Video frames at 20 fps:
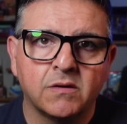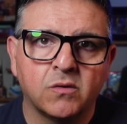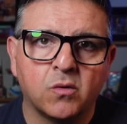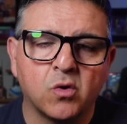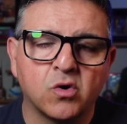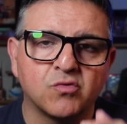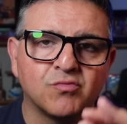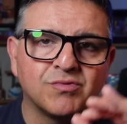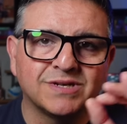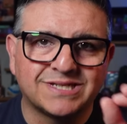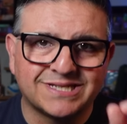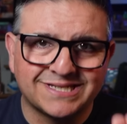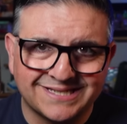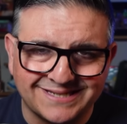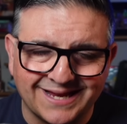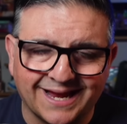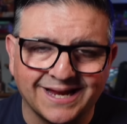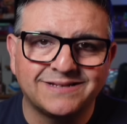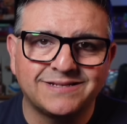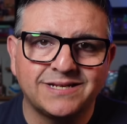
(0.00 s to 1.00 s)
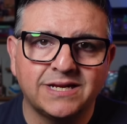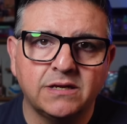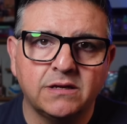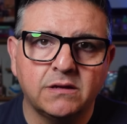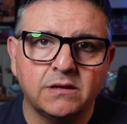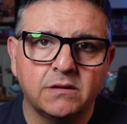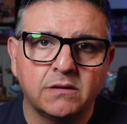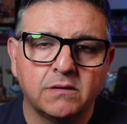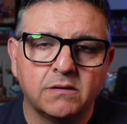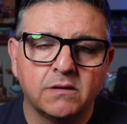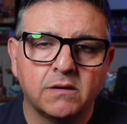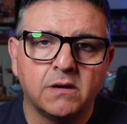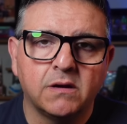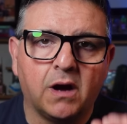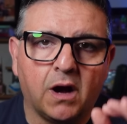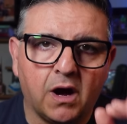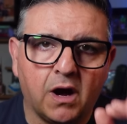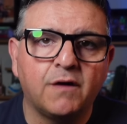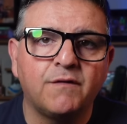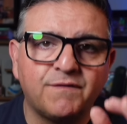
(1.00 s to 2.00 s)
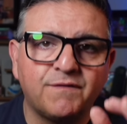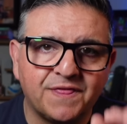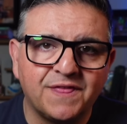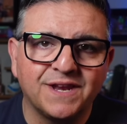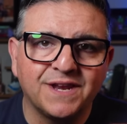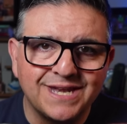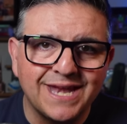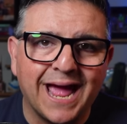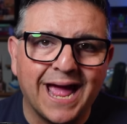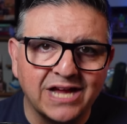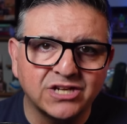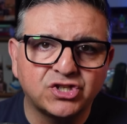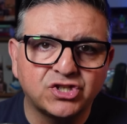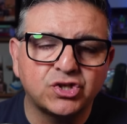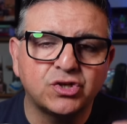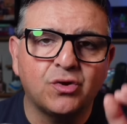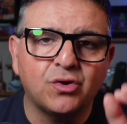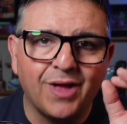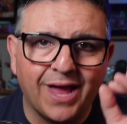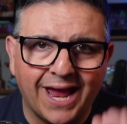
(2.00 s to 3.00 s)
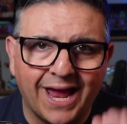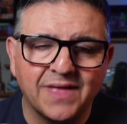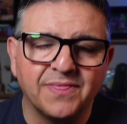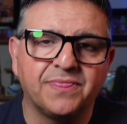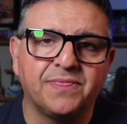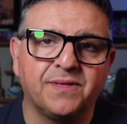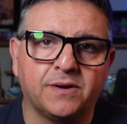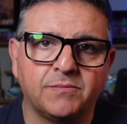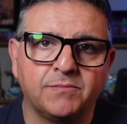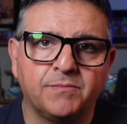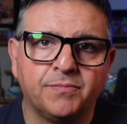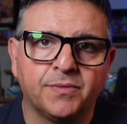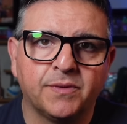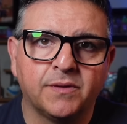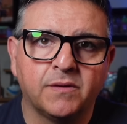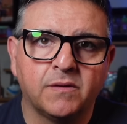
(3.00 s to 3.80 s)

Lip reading: or reciting of the national anthem,